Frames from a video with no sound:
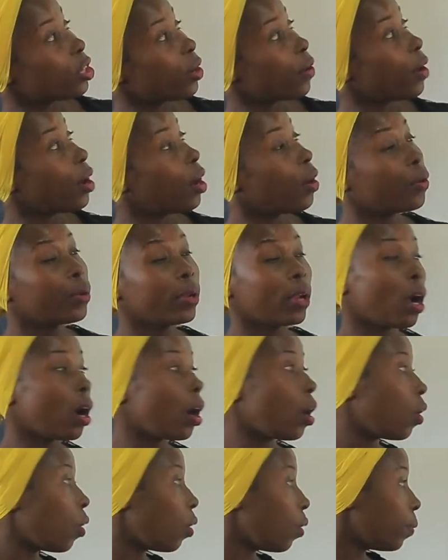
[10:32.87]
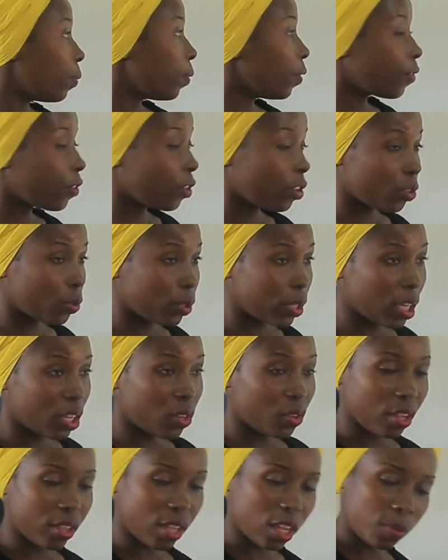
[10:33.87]
around our home, of course, we said
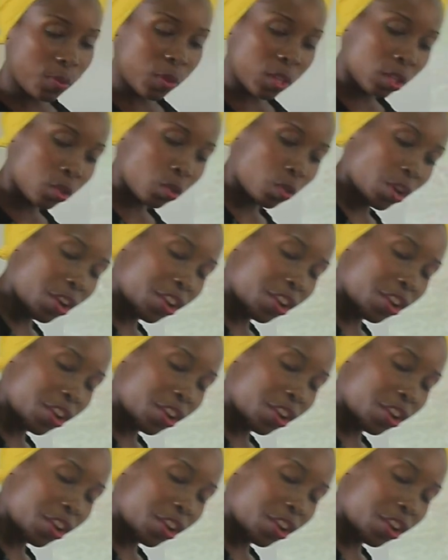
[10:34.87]
that means you're